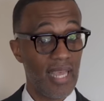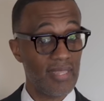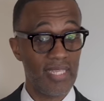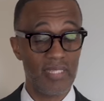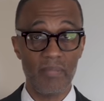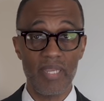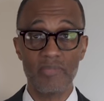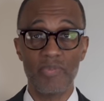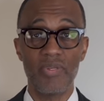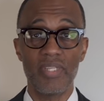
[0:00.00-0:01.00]
I think the
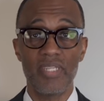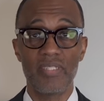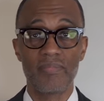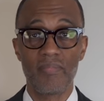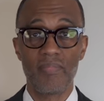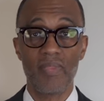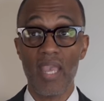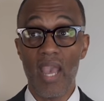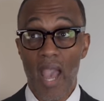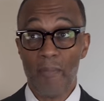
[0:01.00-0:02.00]
man's brilliant.
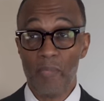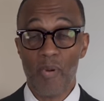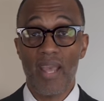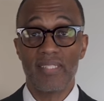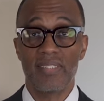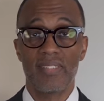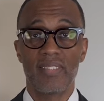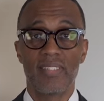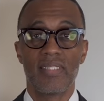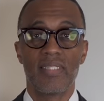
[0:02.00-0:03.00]
I'm impressed.
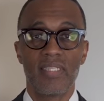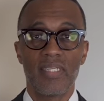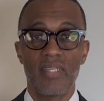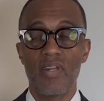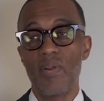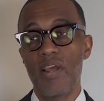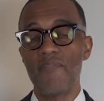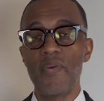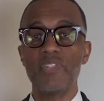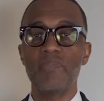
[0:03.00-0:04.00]
You know, when
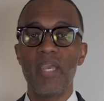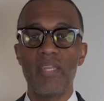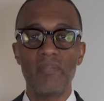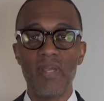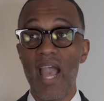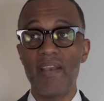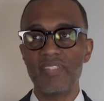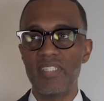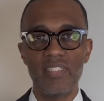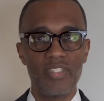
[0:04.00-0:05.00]
I first met him, I've
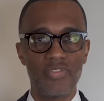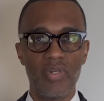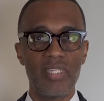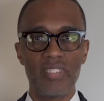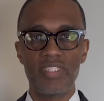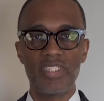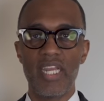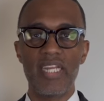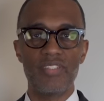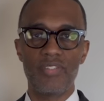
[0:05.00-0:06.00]
seen the, tra the
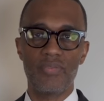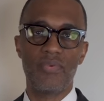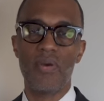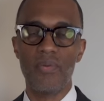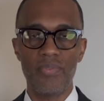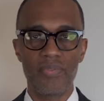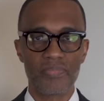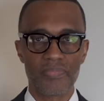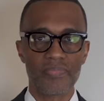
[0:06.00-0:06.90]
change, the growth.